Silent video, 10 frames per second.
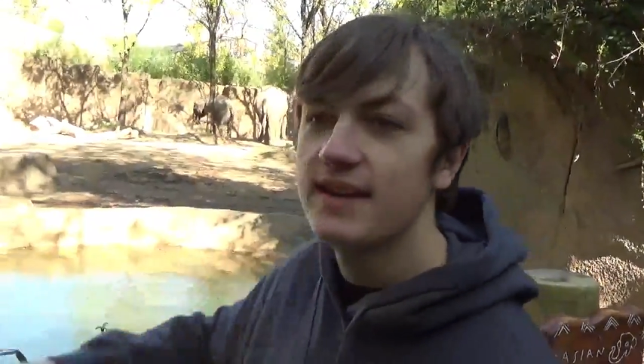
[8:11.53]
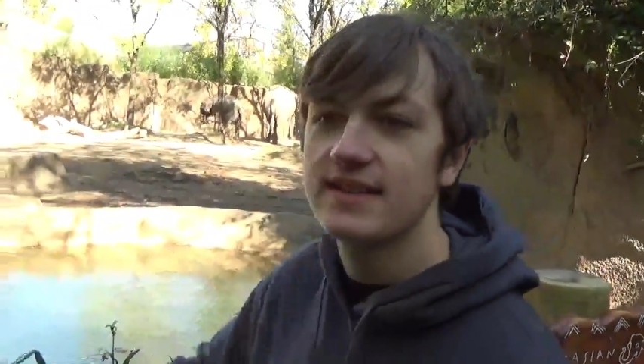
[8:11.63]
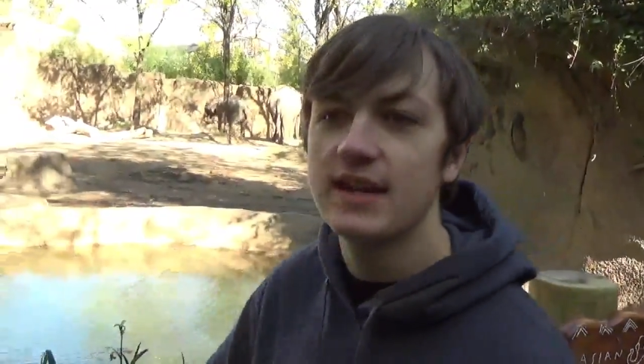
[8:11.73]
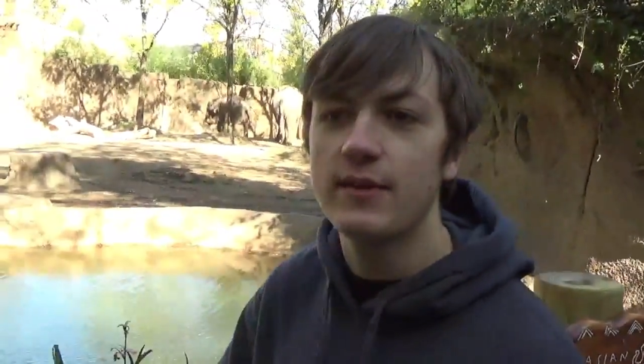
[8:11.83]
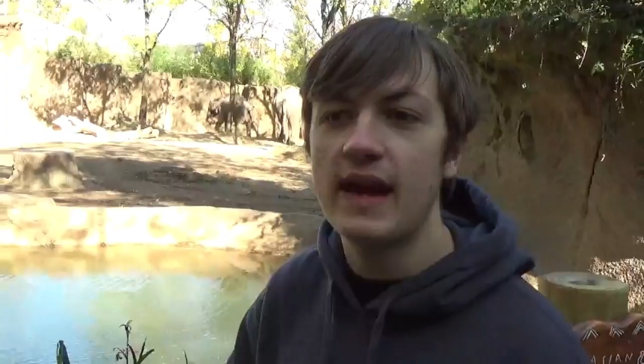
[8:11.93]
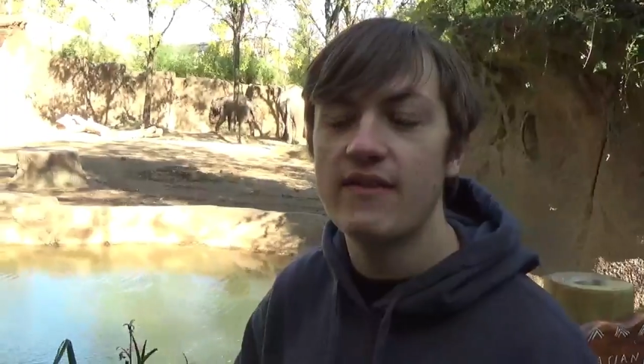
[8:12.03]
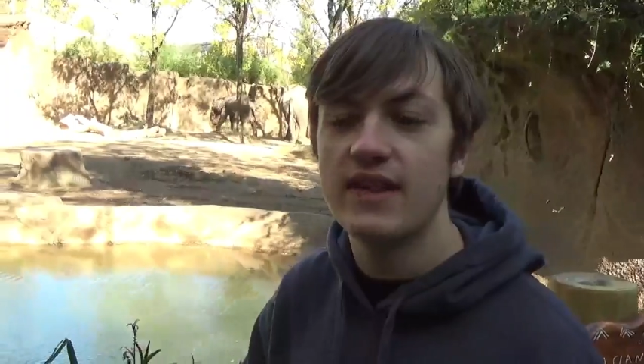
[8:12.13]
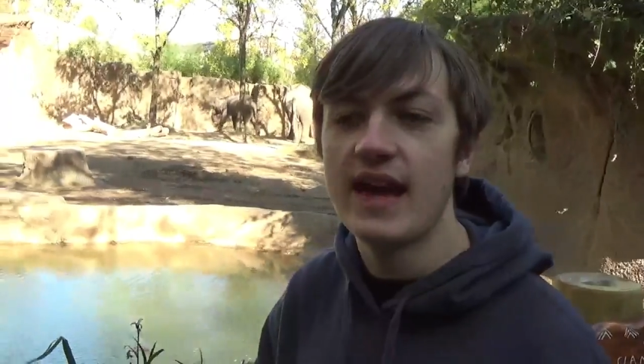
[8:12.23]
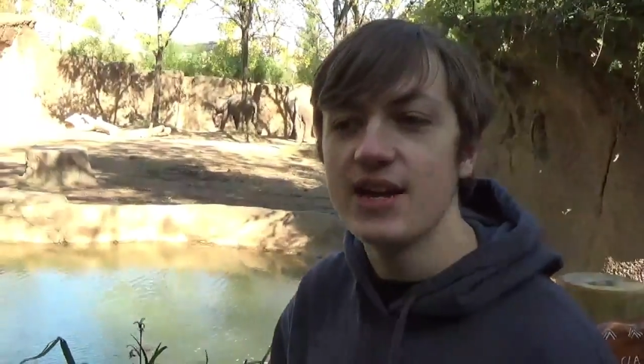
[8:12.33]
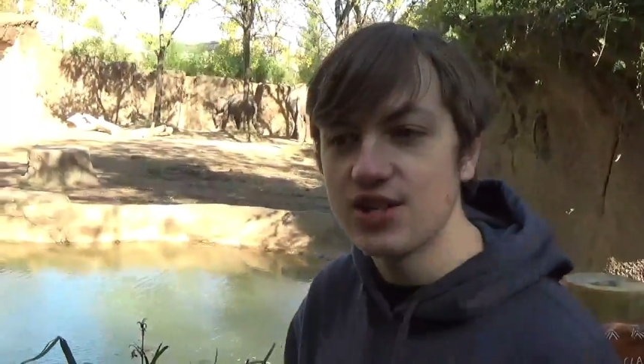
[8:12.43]
us here we have
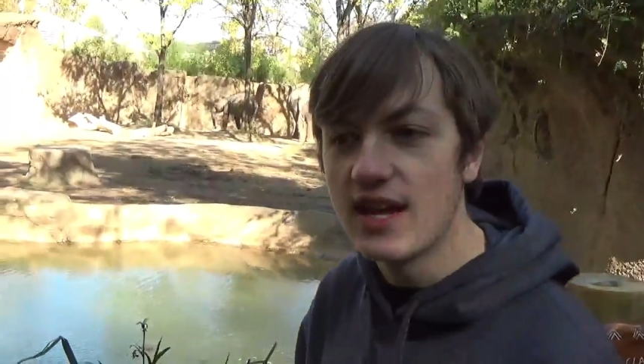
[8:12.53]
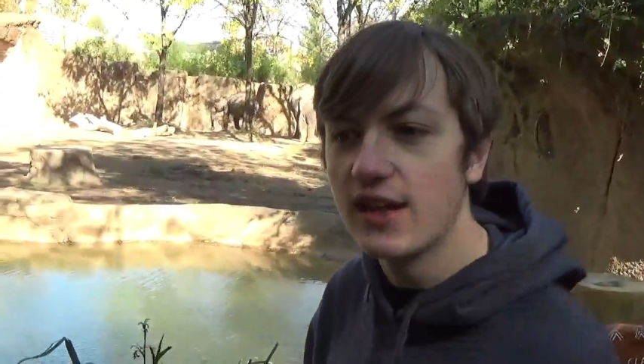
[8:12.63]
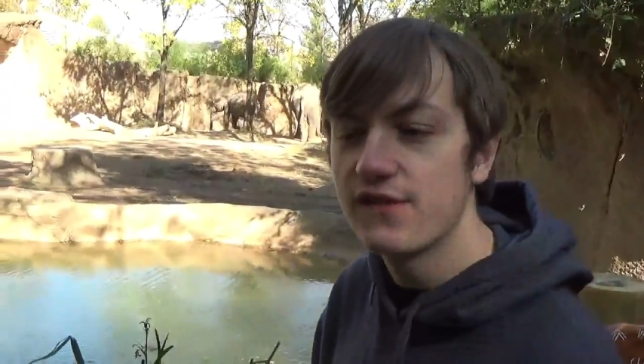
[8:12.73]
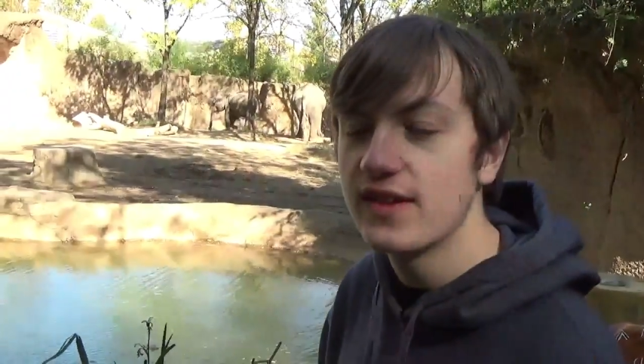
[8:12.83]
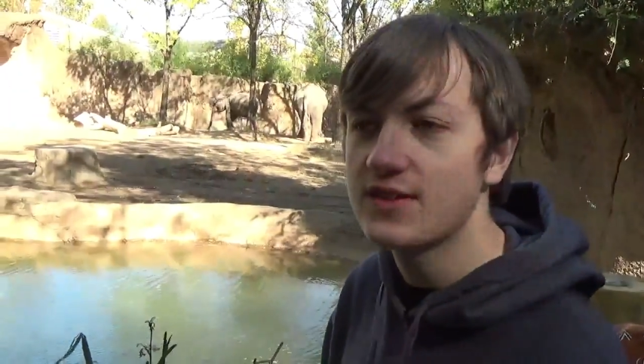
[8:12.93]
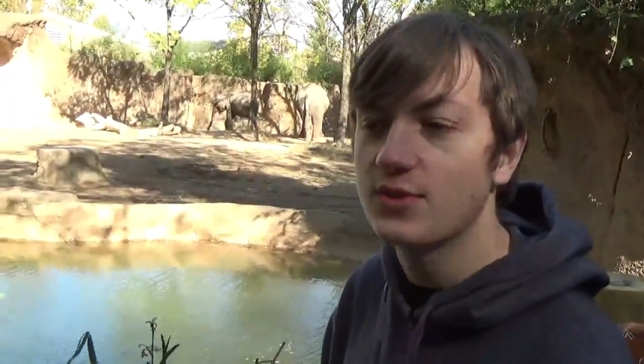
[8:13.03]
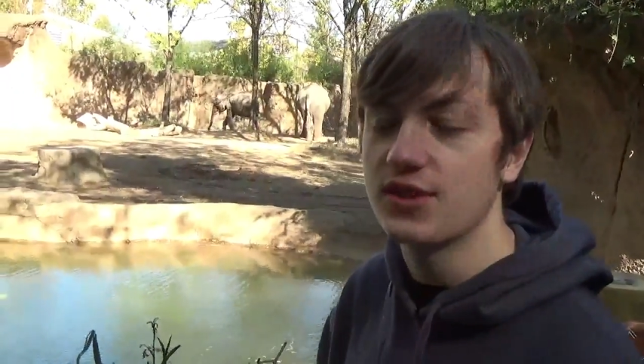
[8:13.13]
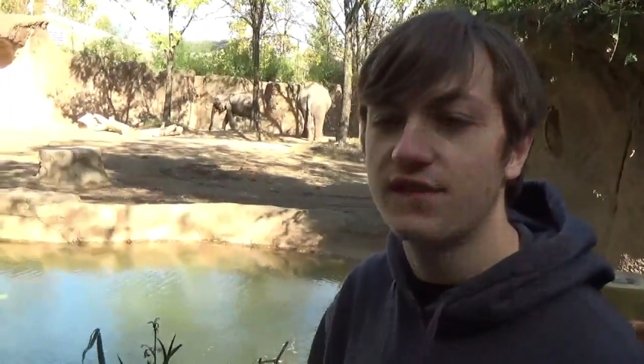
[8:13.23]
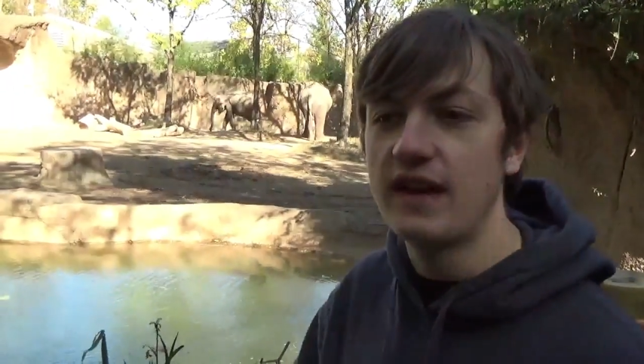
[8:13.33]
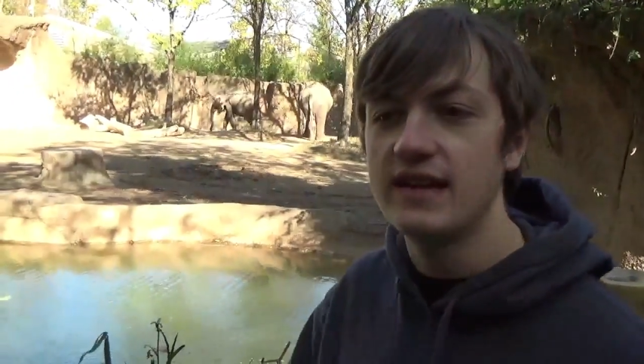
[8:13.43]
the Asian elephants, which are
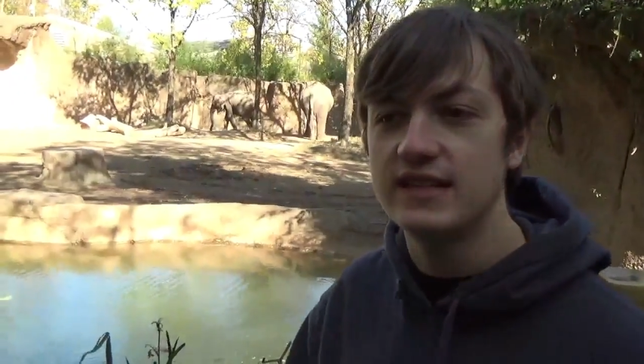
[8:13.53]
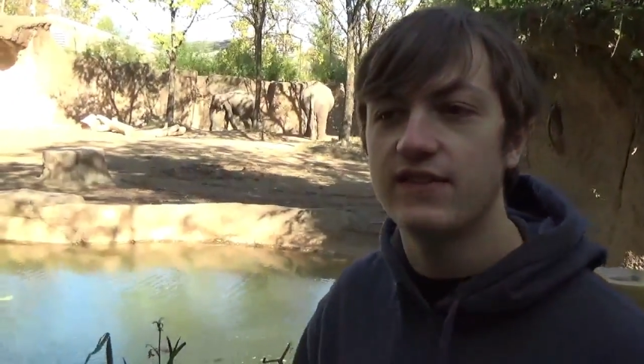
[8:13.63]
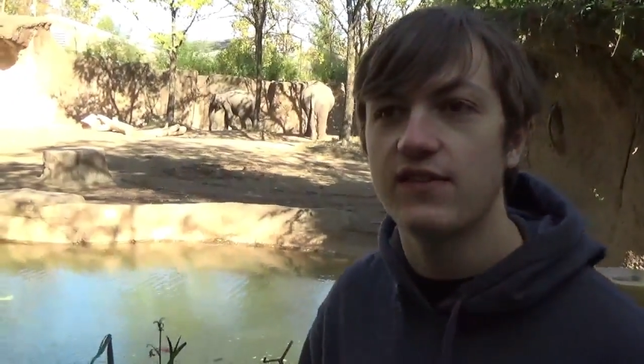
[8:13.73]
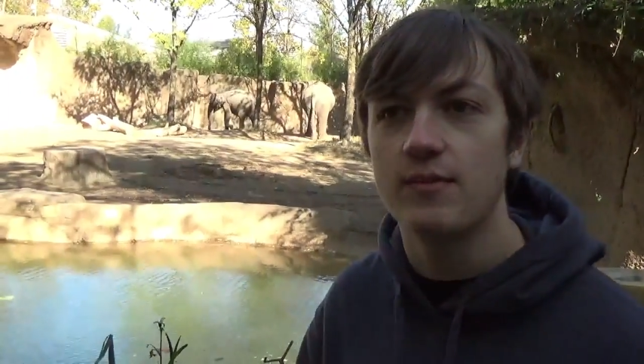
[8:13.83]
very different